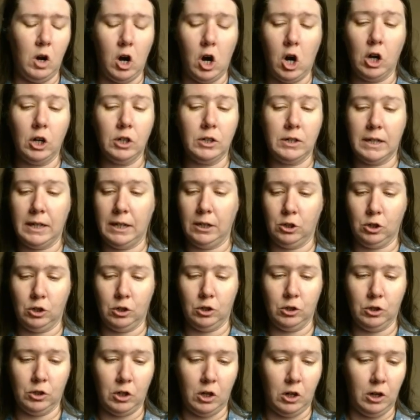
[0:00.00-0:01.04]
Our
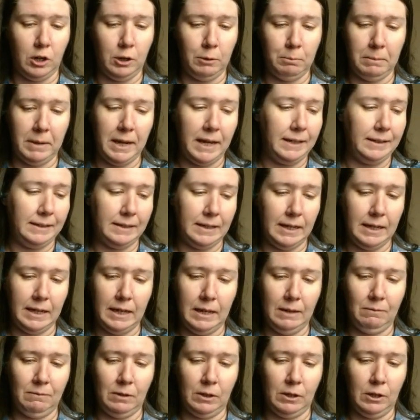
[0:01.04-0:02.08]
teachers are amazing,
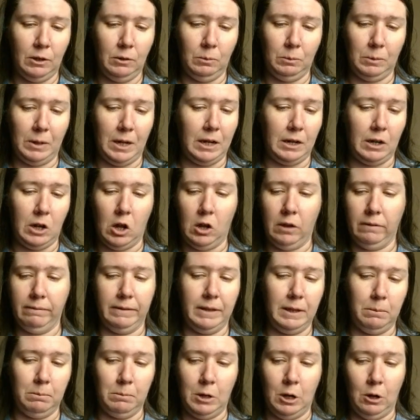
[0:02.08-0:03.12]
even though not all of
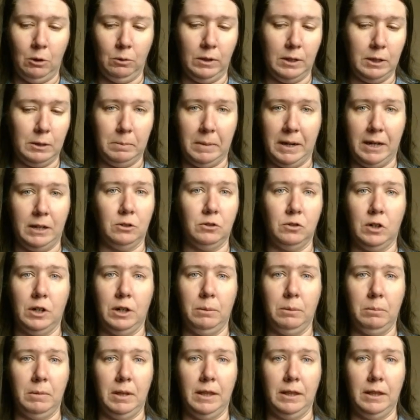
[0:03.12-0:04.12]
them know the spectrum.